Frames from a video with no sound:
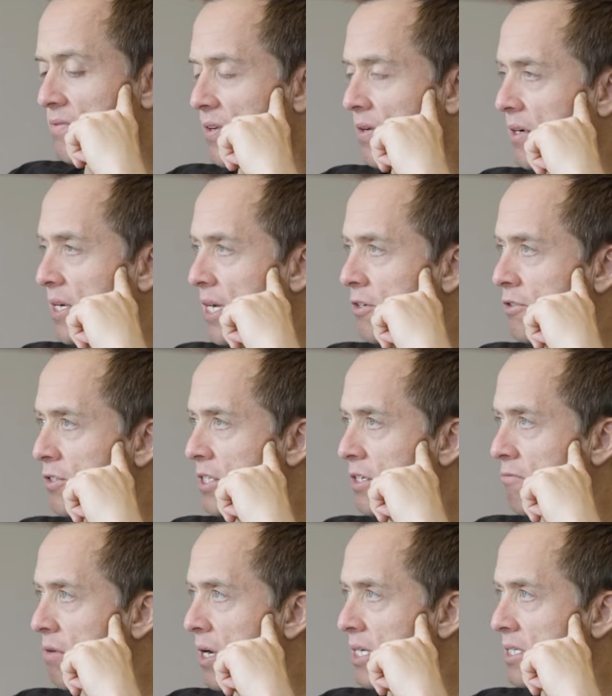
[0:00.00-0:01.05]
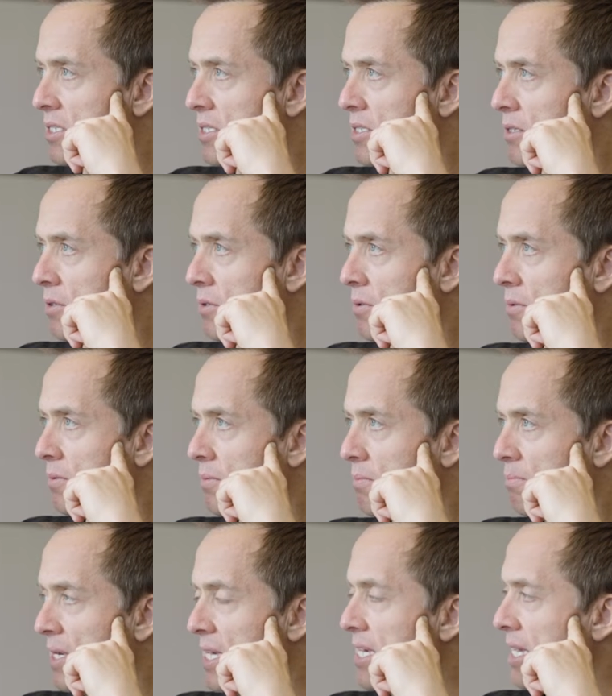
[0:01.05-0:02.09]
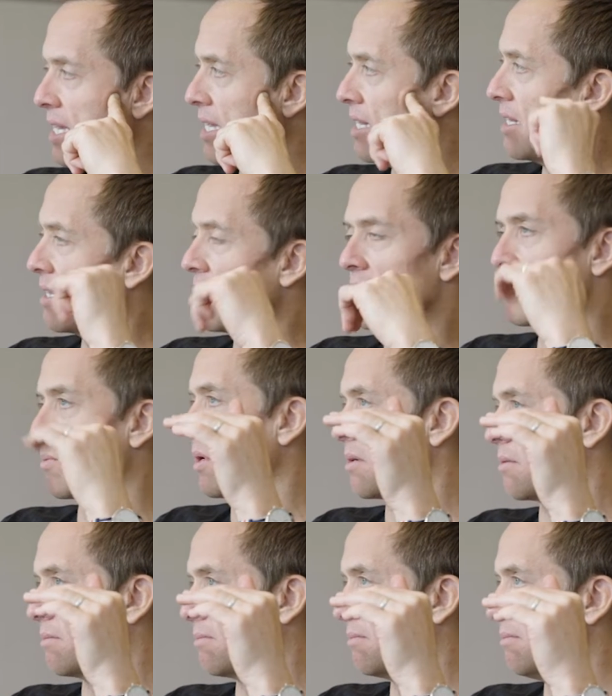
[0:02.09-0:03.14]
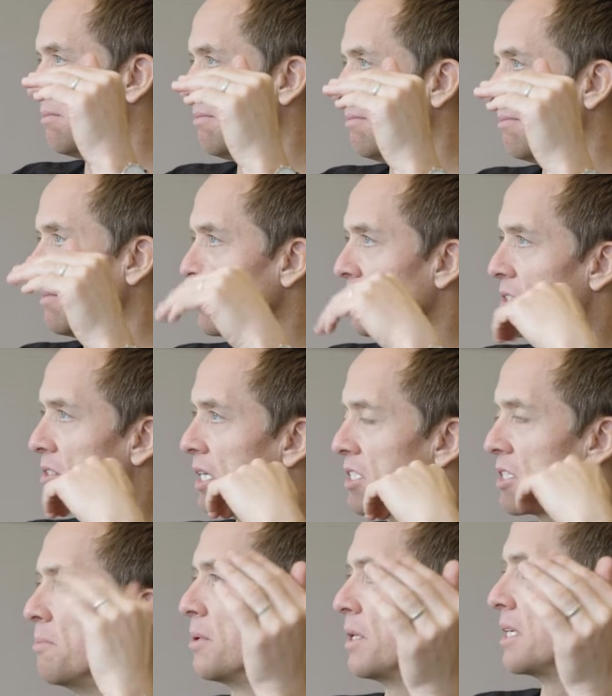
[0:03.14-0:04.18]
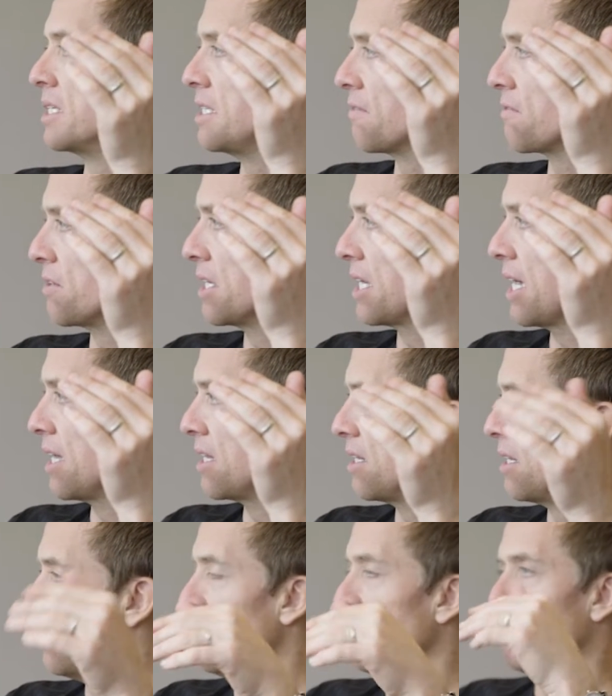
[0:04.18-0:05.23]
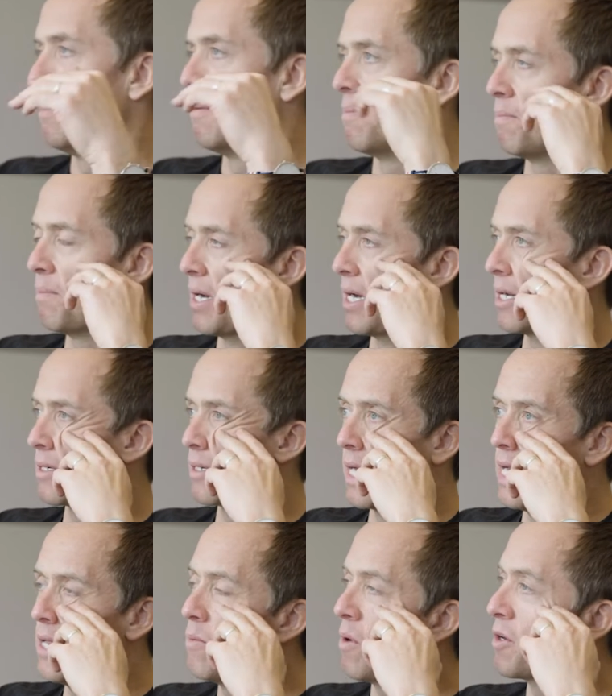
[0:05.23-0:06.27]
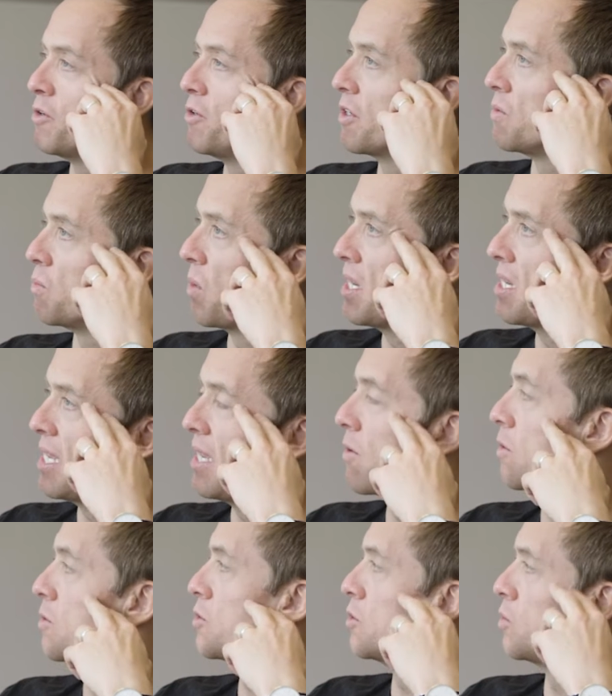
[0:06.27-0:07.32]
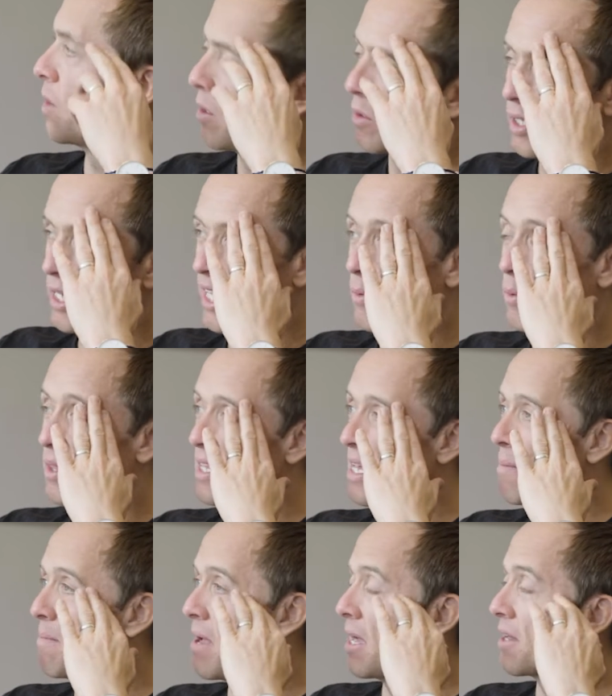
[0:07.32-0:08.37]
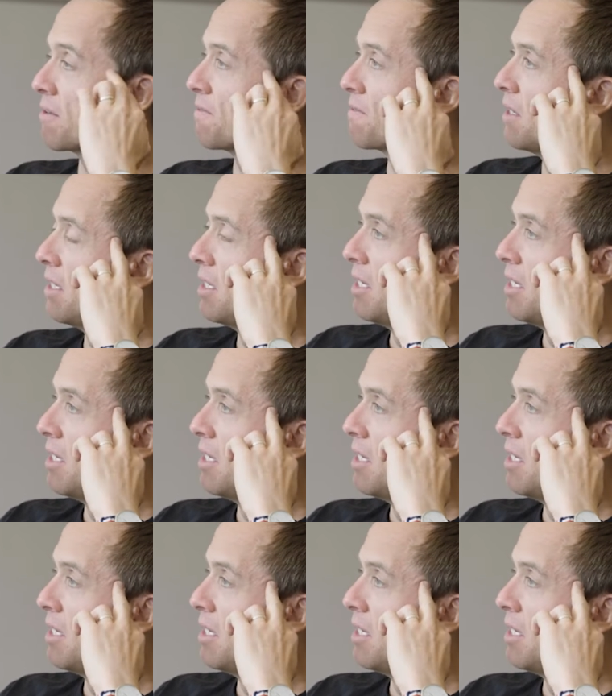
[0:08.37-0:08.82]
a very interesting race to be in, and this one, it's completely different again. But anyone who can win here or do well here with the amount of